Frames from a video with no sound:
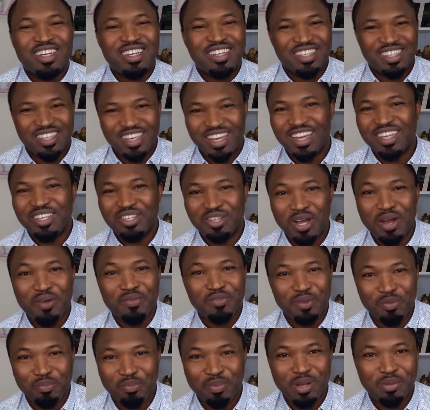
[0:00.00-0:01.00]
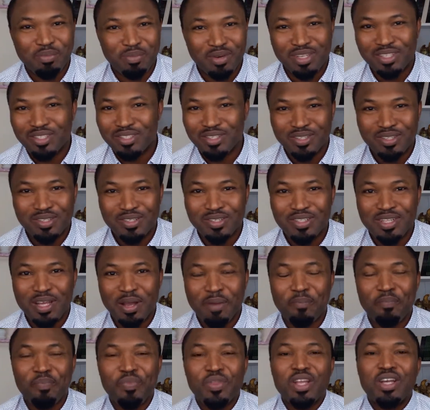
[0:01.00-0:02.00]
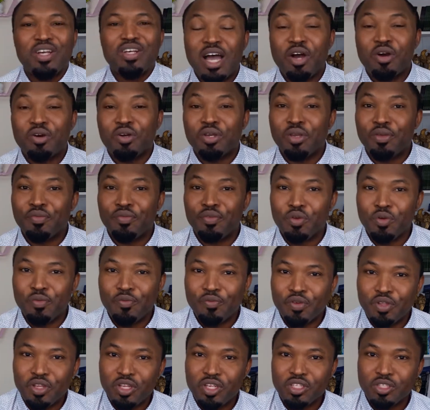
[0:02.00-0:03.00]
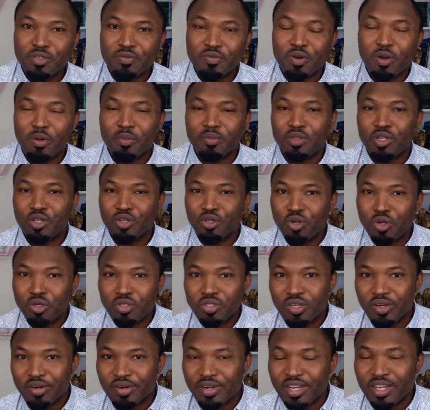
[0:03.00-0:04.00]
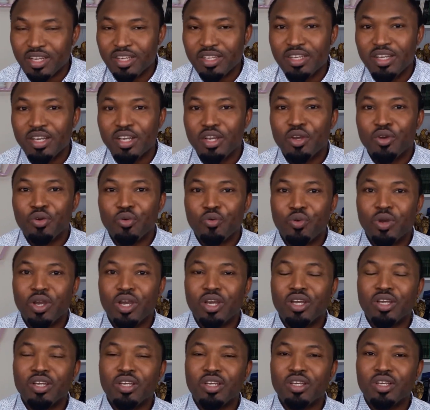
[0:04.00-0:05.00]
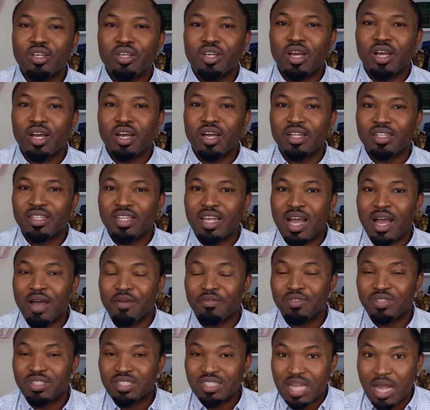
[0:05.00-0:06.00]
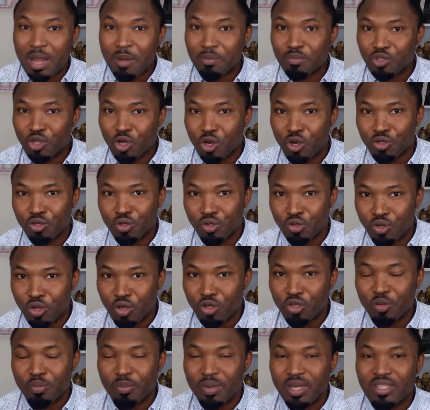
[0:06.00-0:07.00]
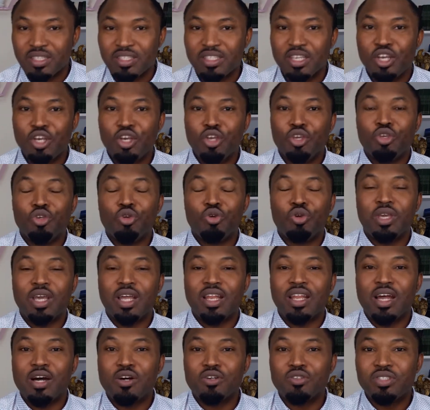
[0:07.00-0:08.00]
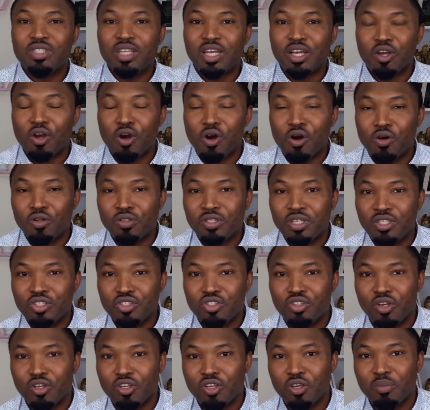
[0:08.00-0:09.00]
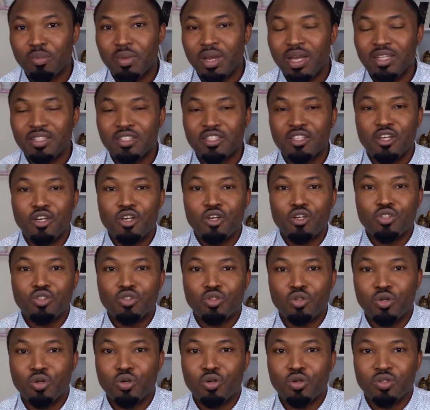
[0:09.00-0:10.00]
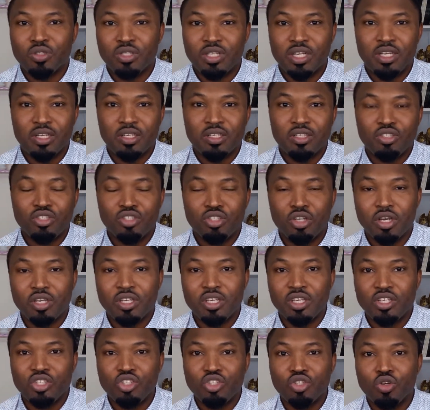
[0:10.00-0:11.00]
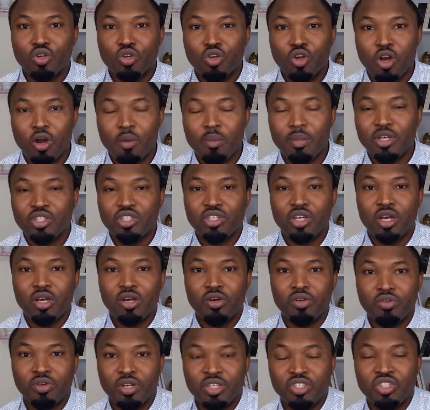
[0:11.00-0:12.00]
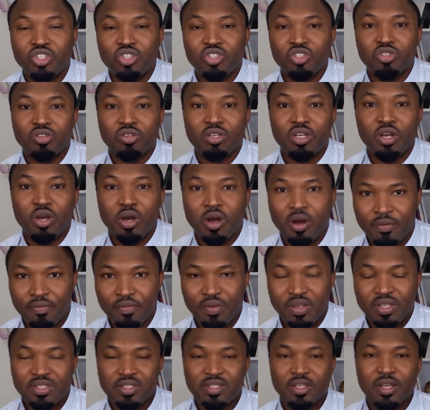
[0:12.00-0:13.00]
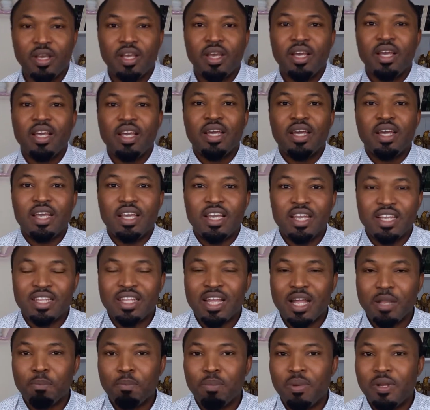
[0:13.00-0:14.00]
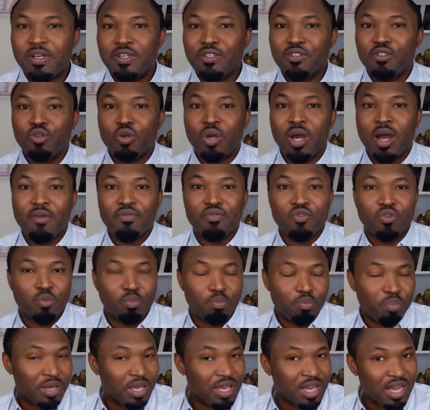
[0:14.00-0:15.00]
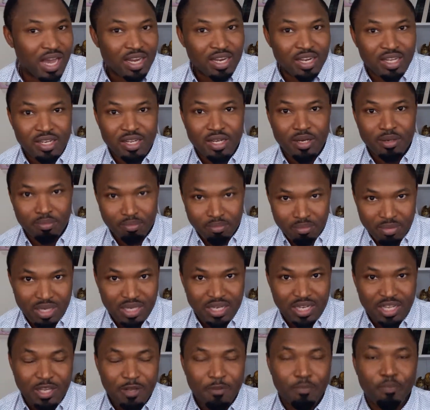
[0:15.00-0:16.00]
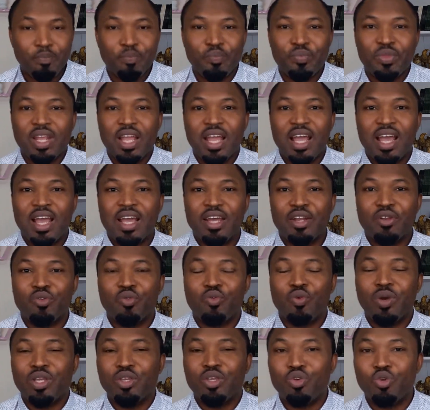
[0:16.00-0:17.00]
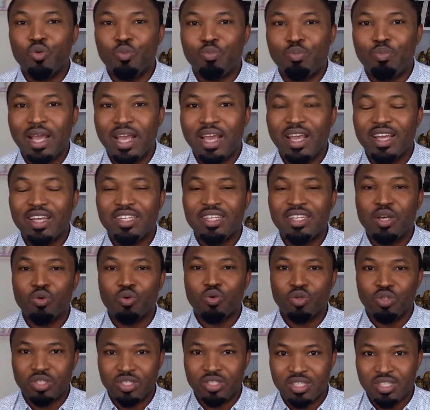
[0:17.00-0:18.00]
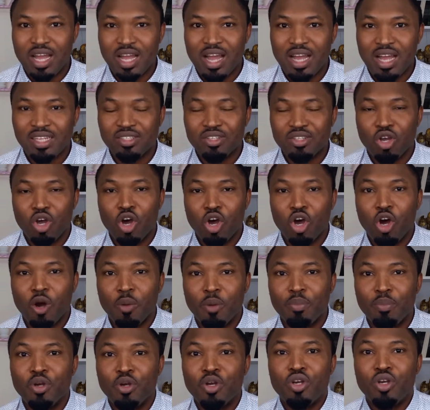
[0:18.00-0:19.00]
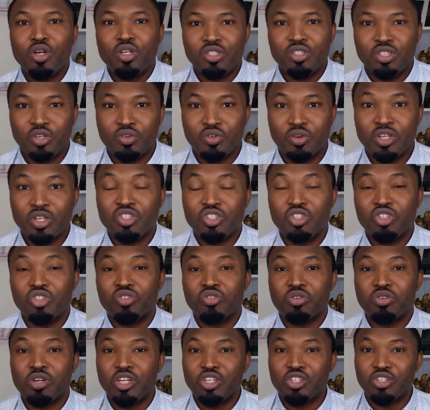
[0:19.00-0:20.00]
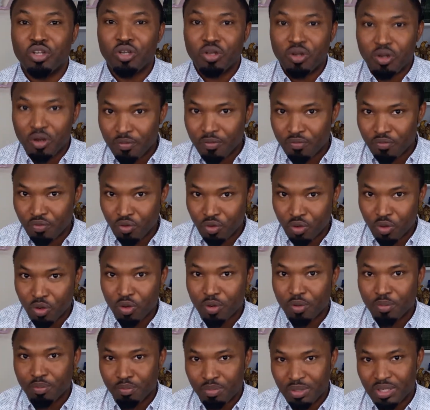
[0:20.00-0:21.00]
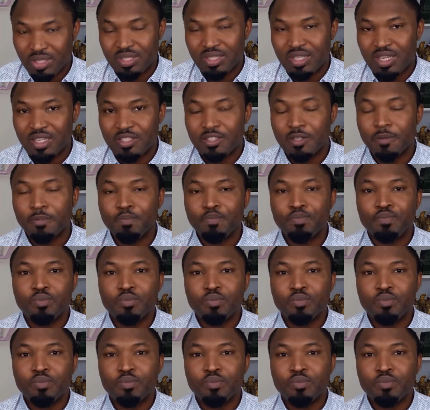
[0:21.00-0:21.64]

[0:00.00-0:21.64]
Yeah, you have to pay money to do them. Now, if you finish from the notary, where they have stamped all your documents, you can now take all these documents to the Turkish Commercial Registry Office. In that place, you have to pay another money, and when you pay, they will start up the registration of your business.